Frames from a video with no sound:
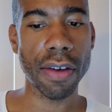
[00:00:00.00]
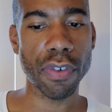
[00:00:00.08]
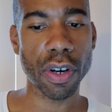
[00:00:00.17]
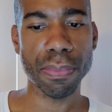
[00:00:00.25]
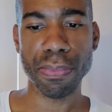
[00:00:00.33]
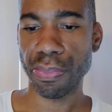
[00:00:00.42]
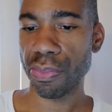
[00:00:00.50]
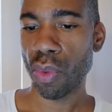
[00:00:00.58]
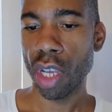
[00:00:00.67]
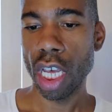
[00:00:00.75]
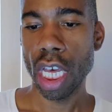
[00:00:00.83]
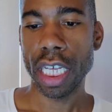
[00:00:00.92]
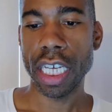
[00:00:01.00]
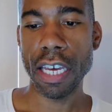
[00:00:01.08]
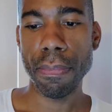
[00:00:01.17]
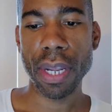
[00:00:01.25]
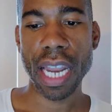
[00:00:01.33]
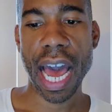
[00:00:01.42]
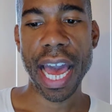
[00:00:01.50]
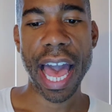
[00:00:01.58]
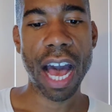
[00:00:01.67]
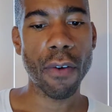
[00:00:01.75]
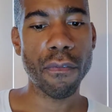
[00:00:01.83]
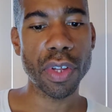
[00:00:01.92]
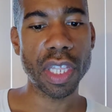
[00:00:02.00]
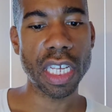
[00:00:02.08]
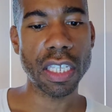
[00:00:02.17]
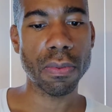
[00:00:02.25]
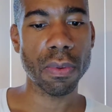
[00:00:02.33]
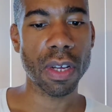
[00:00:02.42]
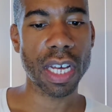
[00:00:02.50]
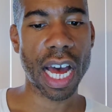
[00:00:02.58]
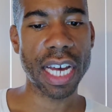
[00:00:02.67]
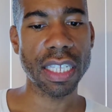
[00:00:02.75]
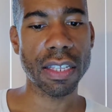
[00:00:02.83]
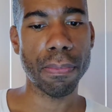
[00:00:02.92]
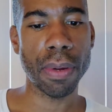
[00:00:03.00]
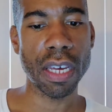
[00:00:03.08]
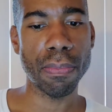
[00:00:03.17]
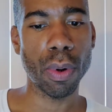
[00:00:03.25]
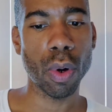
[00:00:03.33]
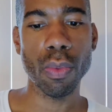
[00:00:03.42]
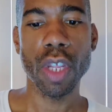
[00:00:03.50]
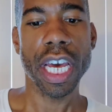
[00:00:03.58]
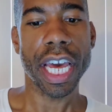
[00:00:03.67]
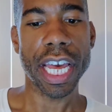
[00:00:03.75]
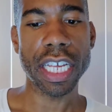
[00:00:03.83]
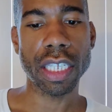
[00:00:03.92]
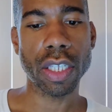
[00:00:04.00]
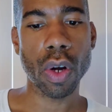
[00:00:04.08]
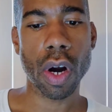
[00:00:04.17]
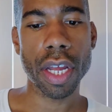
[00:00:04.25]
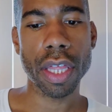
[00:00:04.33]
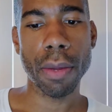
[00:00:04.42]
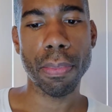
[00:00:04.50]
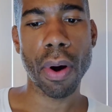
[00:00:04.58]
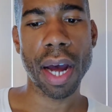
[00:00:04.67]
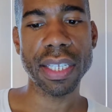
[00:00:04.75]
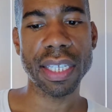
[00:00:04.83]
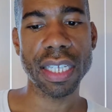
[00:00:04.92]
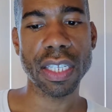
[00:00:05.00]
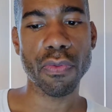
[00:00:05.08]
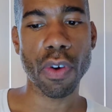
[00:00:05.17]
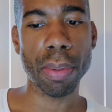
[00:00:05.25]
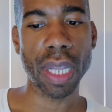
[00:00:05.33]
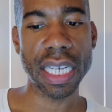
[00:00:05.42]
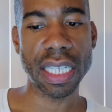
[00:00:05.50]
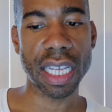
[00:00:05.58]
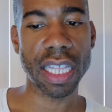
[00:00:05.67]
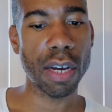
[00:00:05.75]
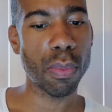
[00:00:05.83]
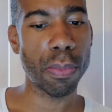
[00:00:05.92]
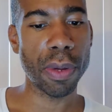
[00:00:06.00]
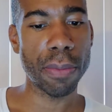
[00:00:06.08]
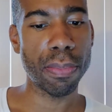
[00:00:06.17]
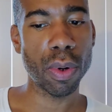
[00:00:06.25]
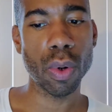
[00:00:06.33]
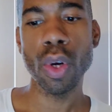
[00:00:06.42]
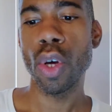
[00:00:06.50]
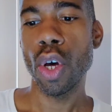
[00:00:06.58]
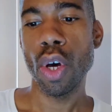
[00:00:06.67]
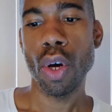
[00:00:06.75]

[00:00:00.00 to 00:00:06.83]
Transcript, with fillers: deliver. Keep an eye out for these kinds of people and start the process of replacing them with people